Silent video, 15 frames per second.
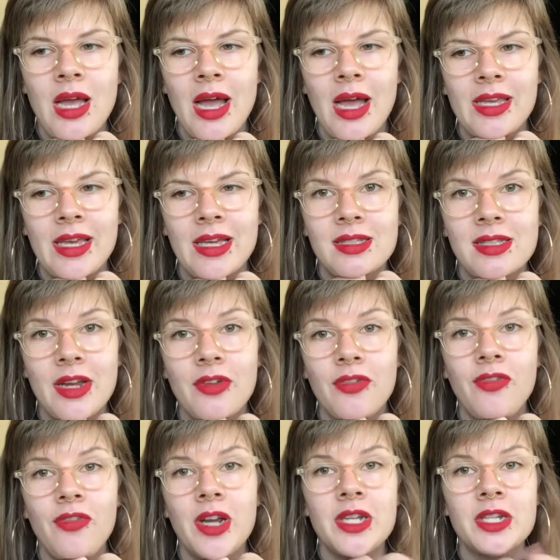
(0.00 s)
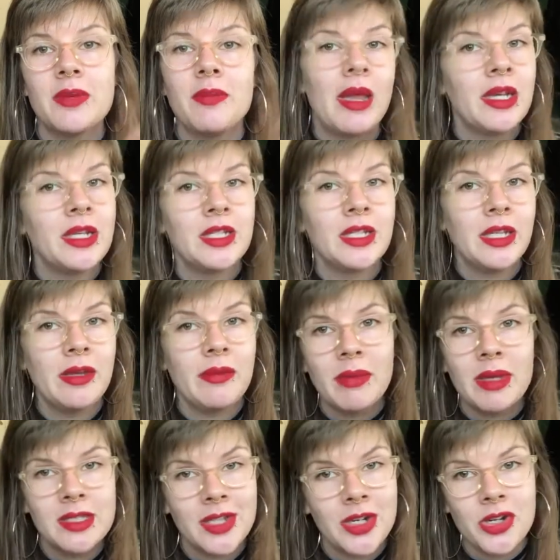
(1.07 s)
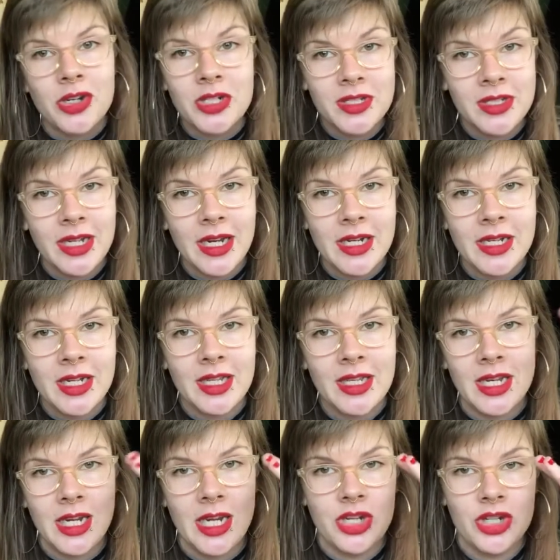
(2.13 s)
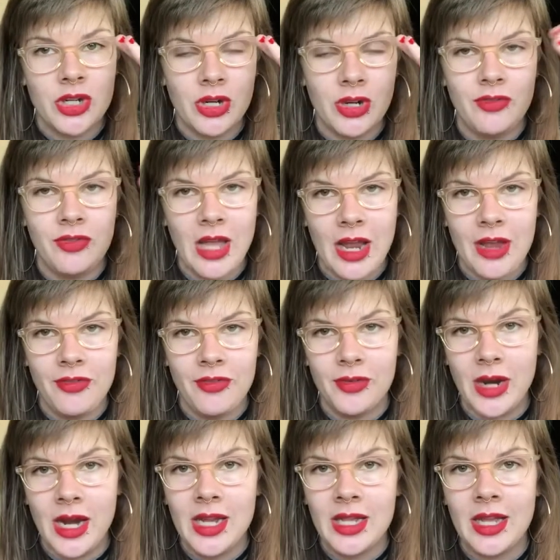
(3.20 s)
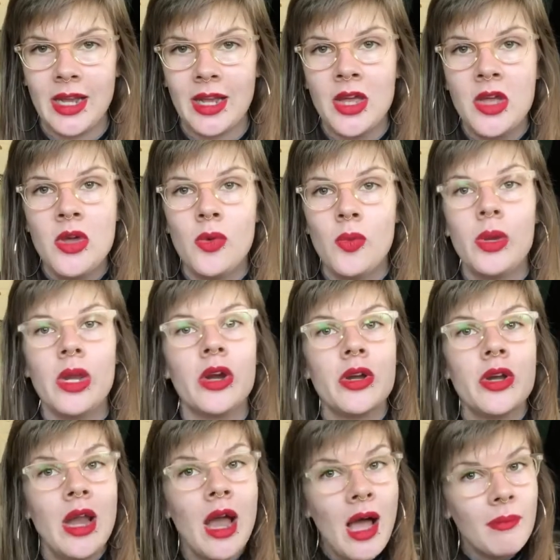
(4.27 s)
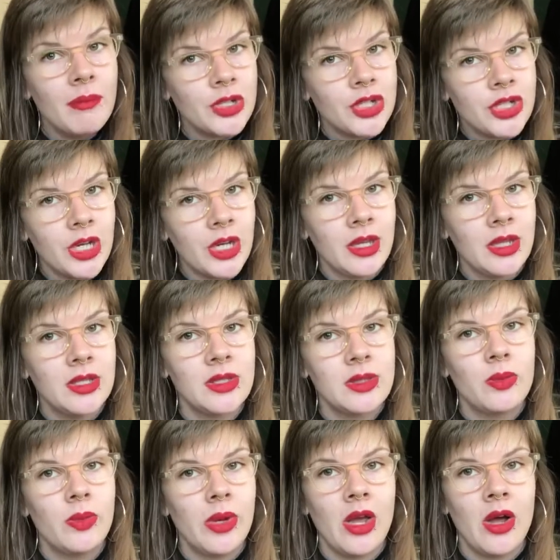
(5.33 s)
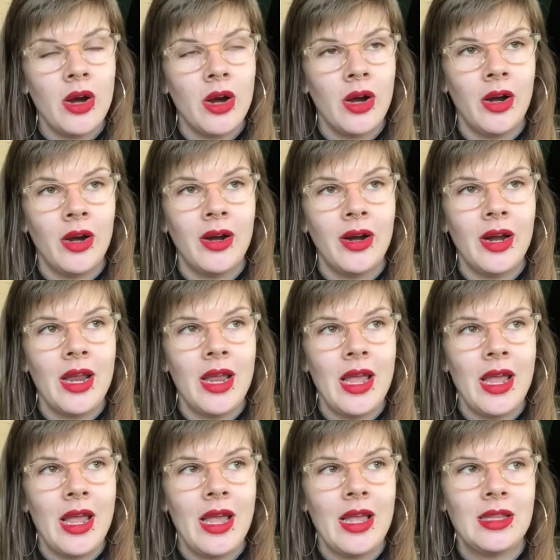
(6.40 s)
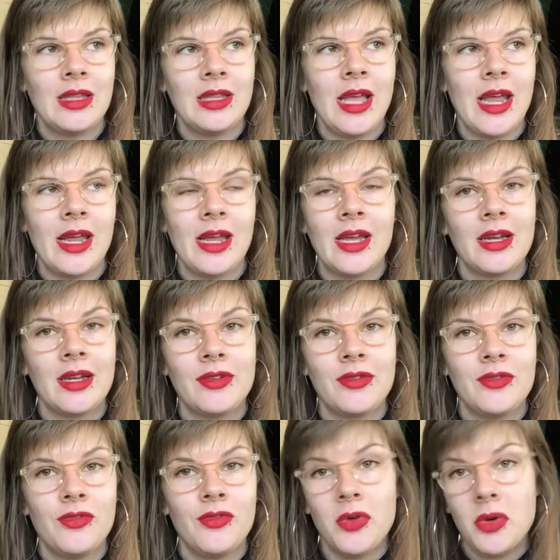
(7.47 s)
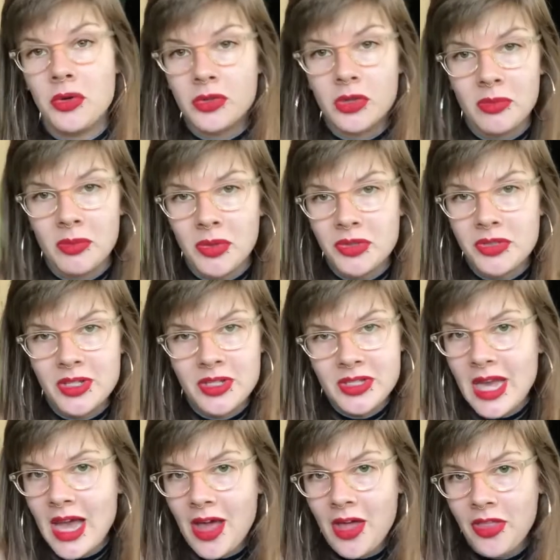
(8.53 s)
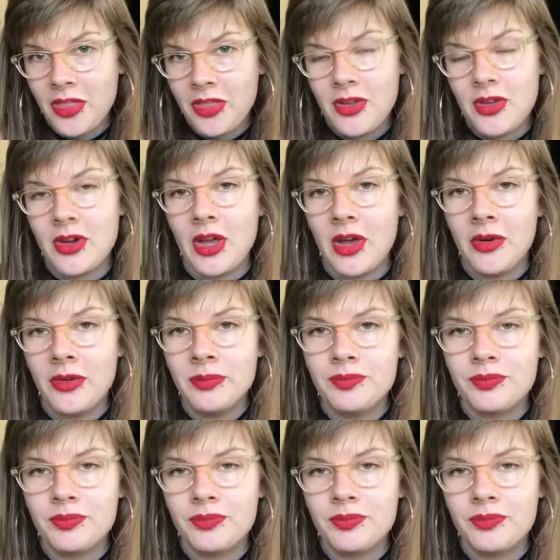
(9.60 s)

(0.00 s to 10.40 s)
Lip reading: guess, like, fundamentally misunderstanding the nature of life, right? Like, we are not machines. We are, like, vulnerable to death, you know?